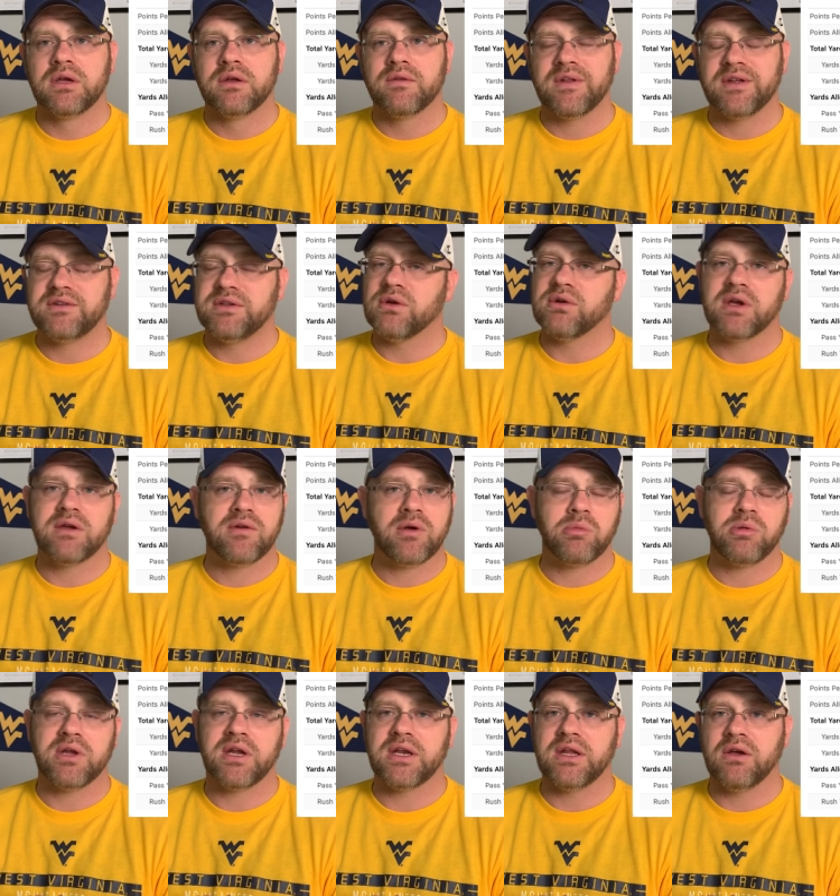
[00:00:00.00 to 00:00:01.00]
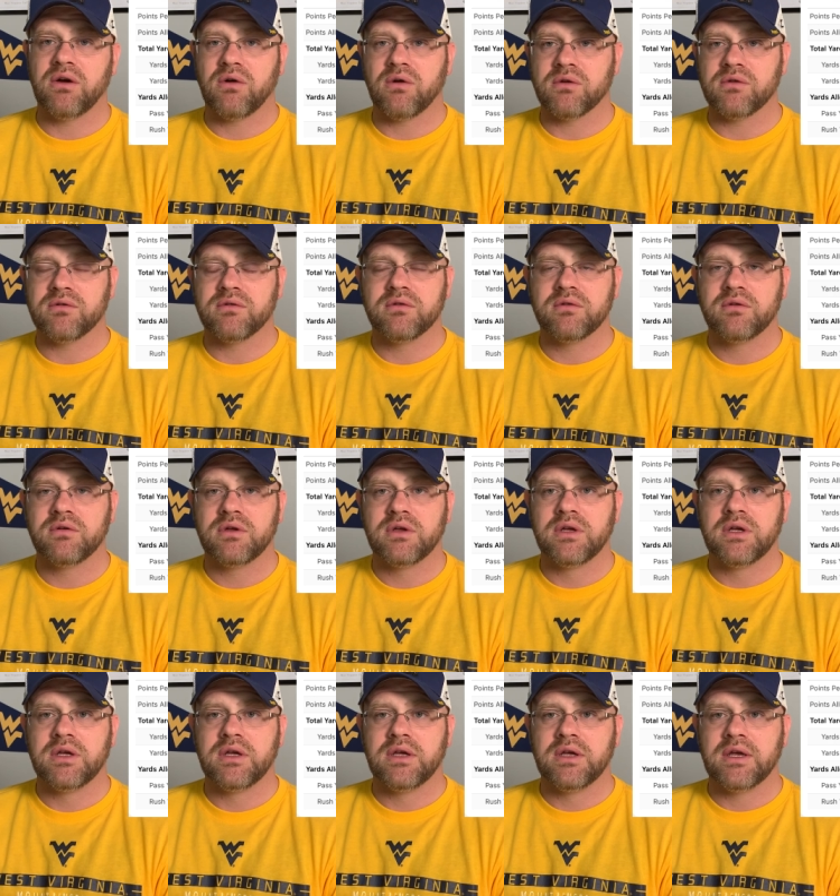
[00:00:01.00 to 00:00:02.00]
They still gave up a lot of yards.
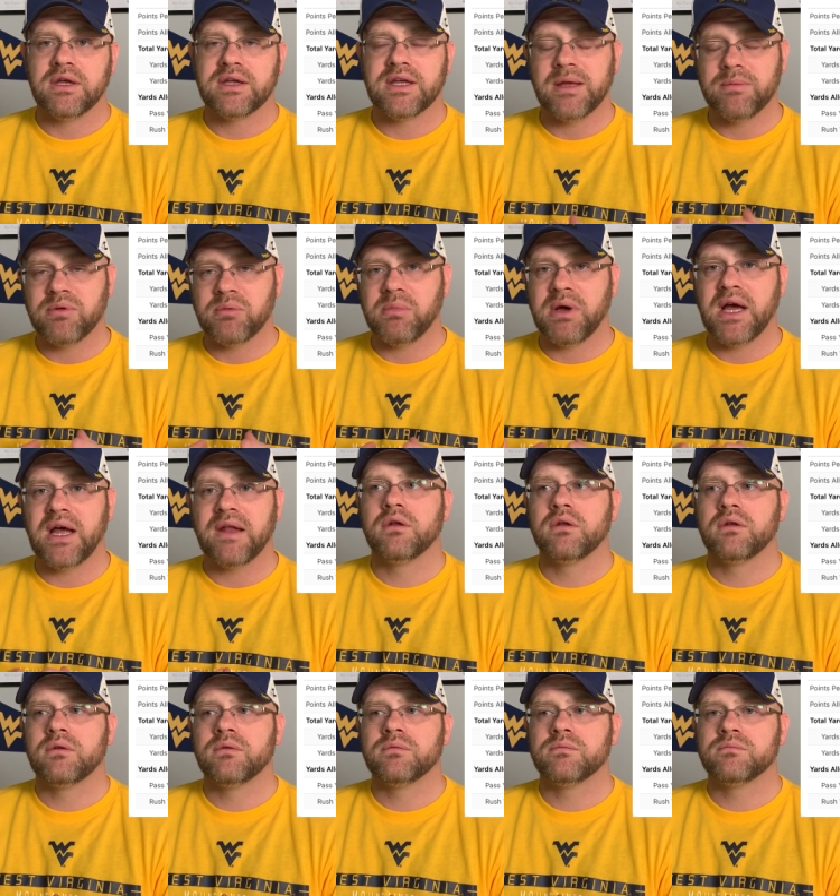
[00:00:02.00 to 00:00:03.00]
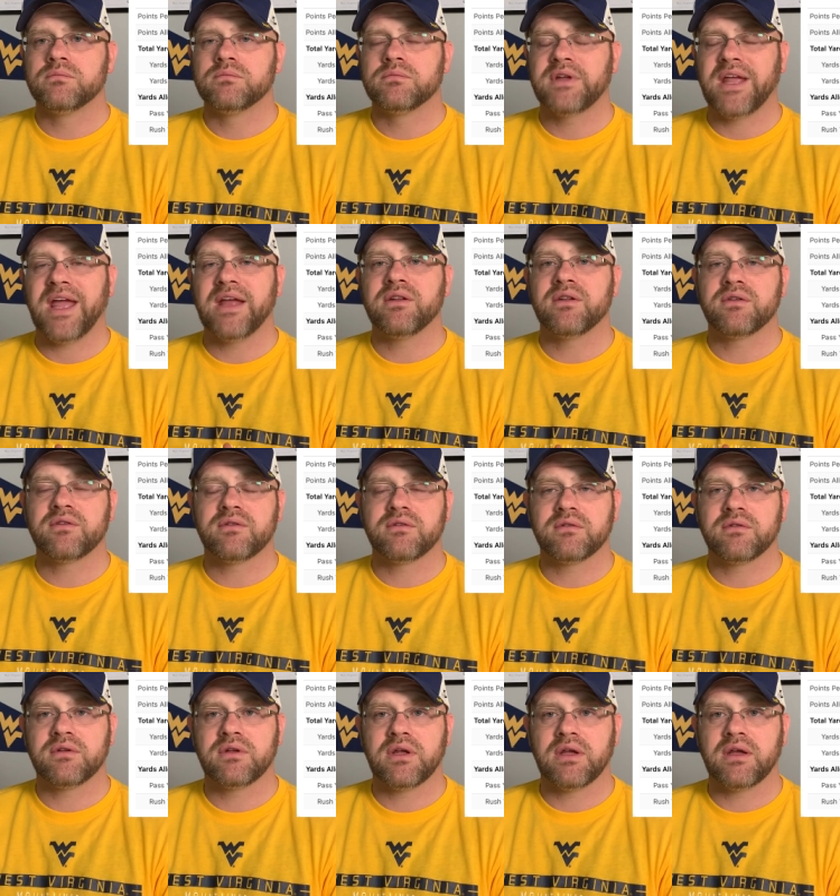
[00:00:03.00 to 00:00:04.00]
And keep in mind, Kansas
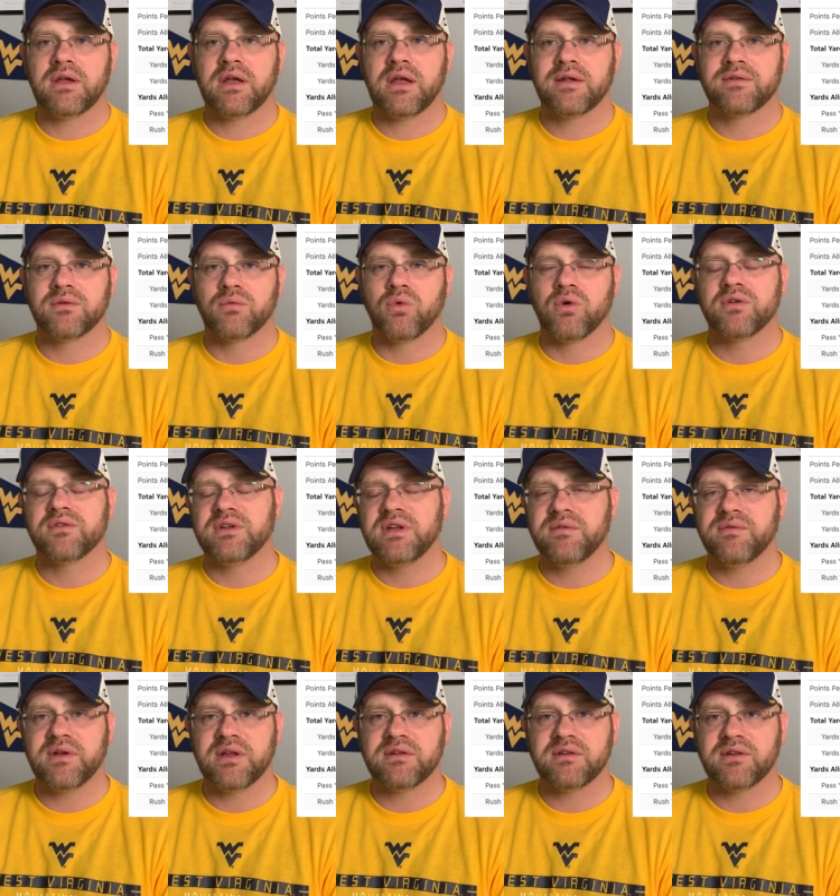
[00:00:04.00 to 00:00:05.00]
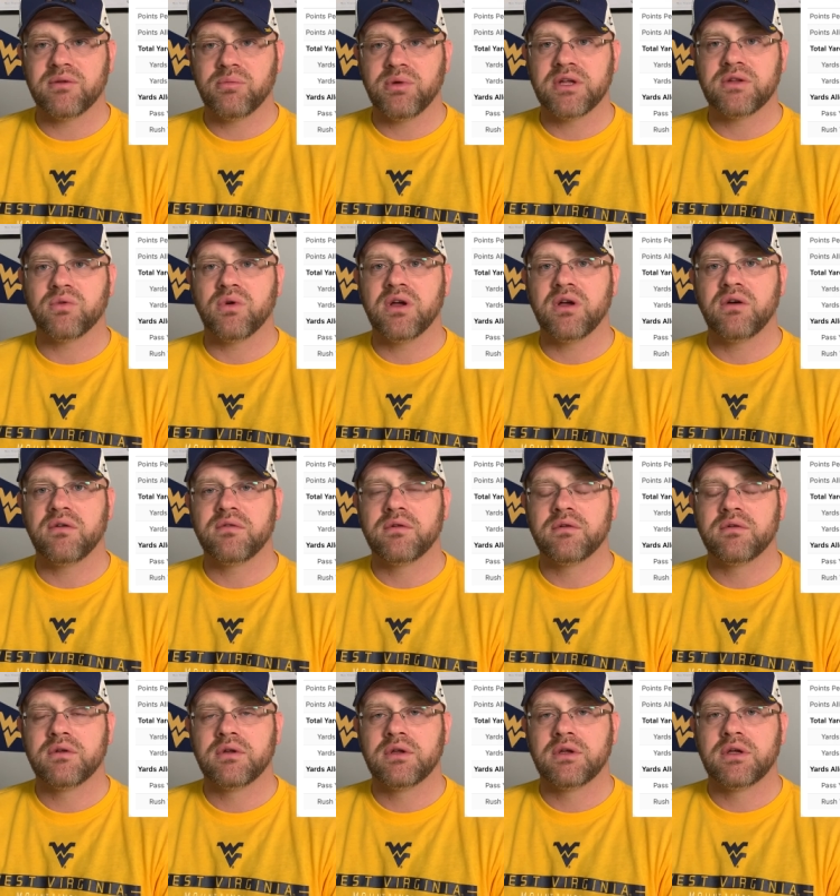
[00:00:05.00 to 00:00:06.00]
has the worst defense in the Big 12.
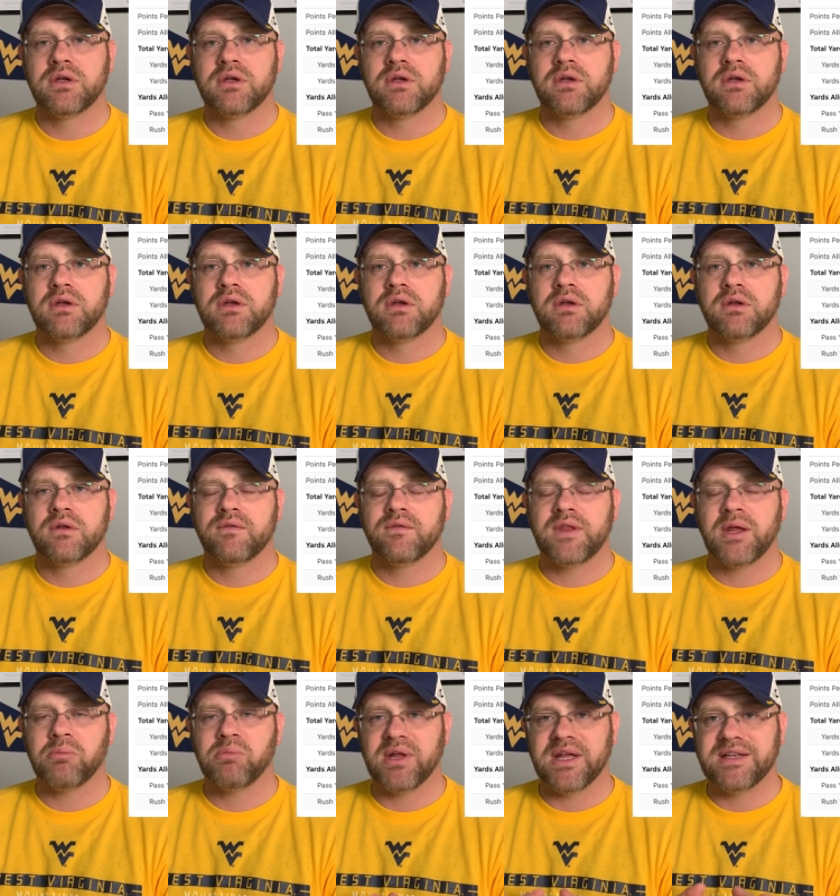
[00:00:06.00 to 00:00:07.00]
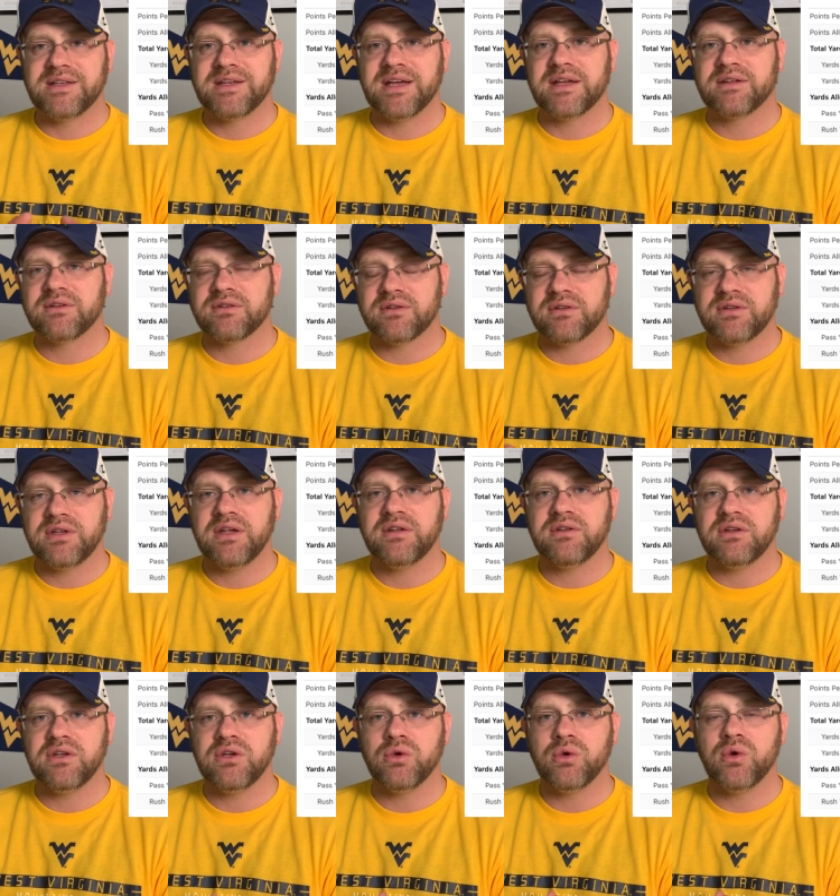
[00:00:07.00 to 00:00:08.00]
They play Texas and
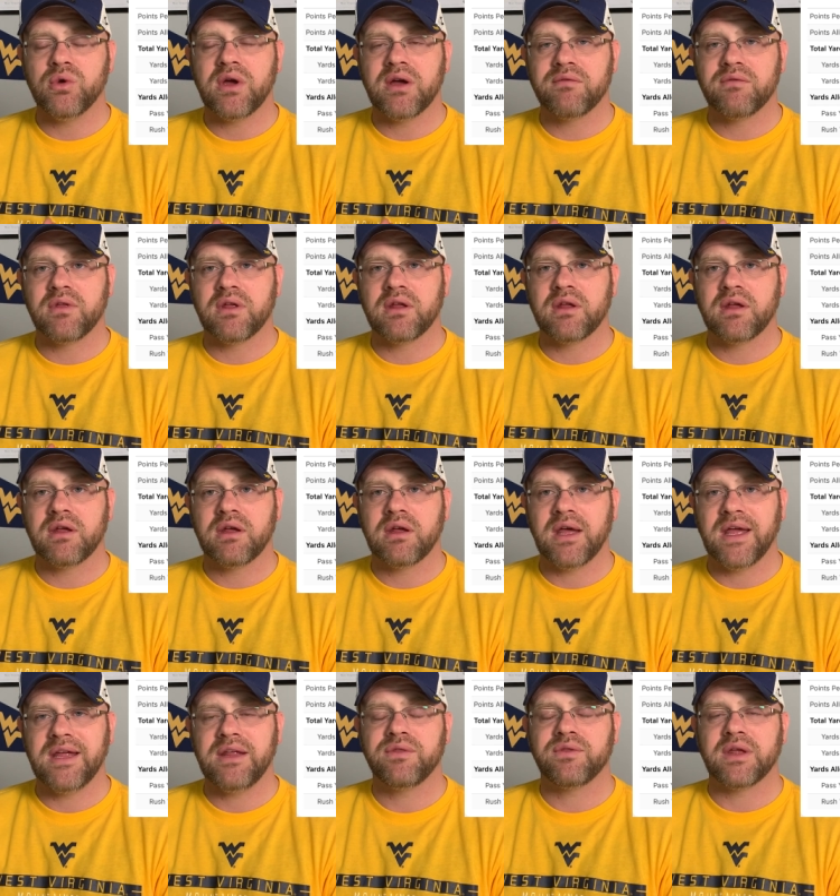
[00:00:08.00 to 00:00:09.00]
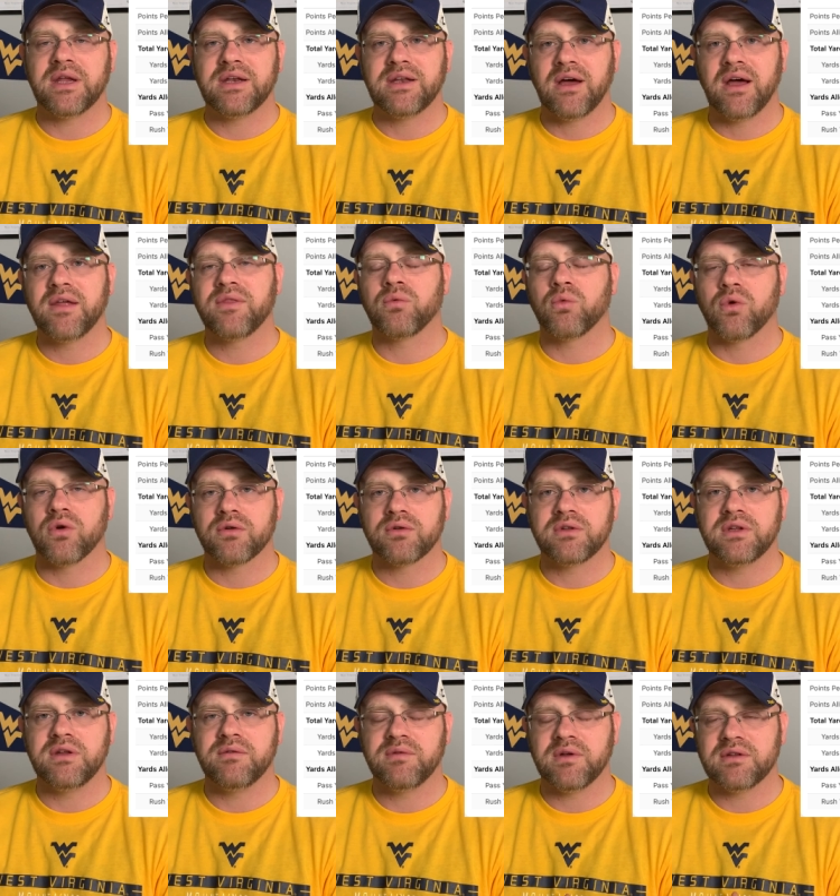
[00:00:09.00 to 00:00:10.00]
TCU, who have the eighth and ninth worst
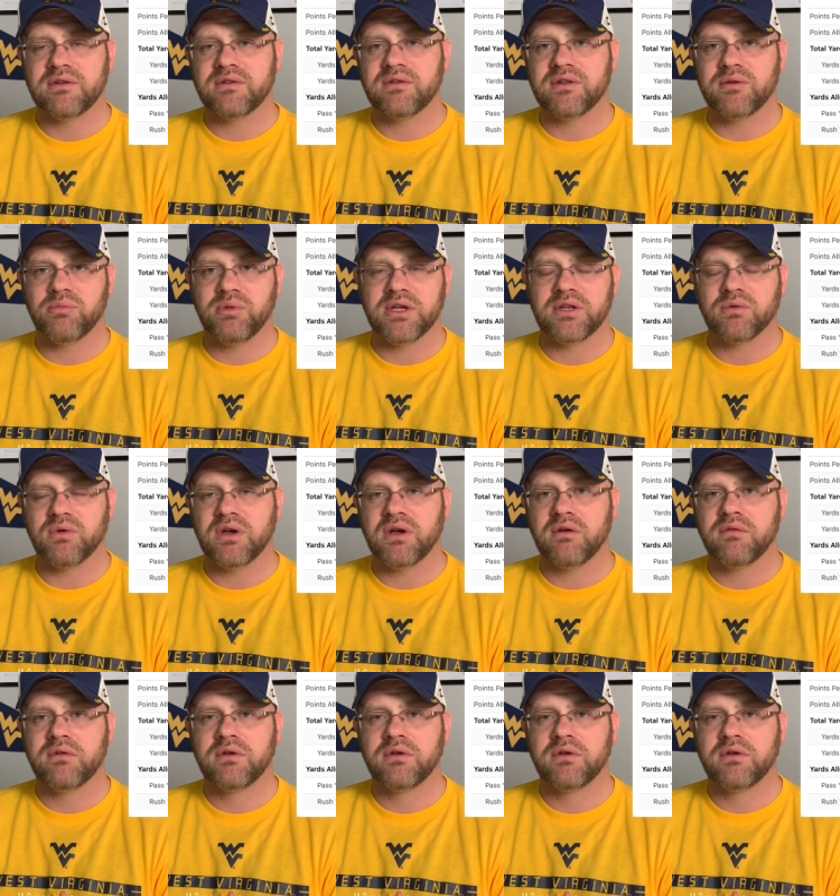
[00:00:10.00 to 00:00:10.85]
defenses in the Big 12.